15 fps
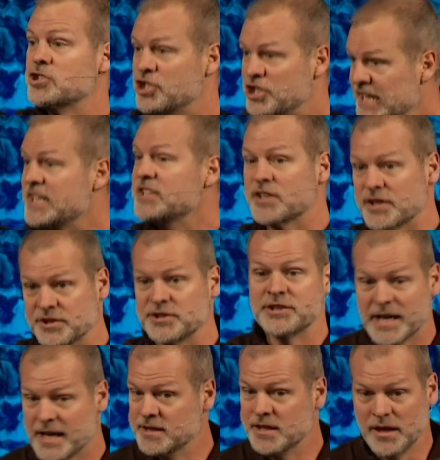Jesus
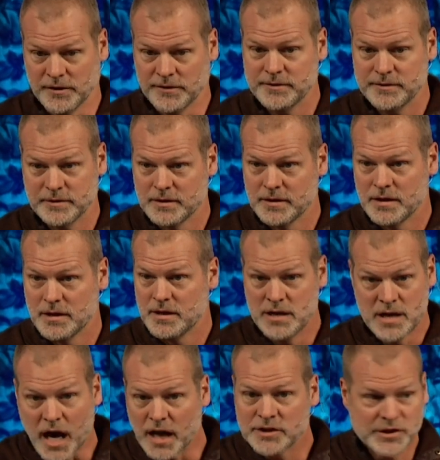said this,
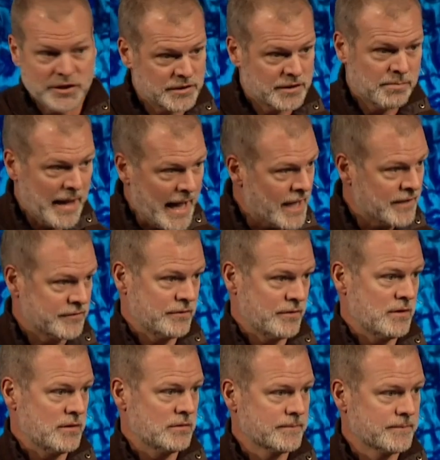not just the
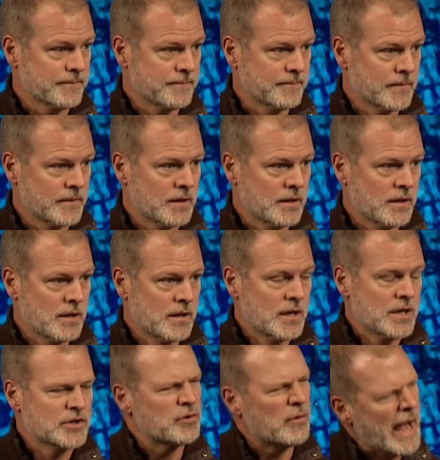pastor.
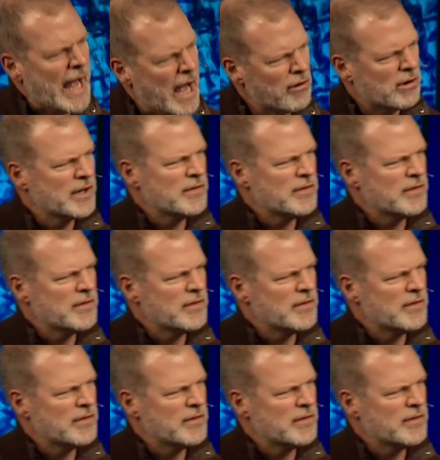So how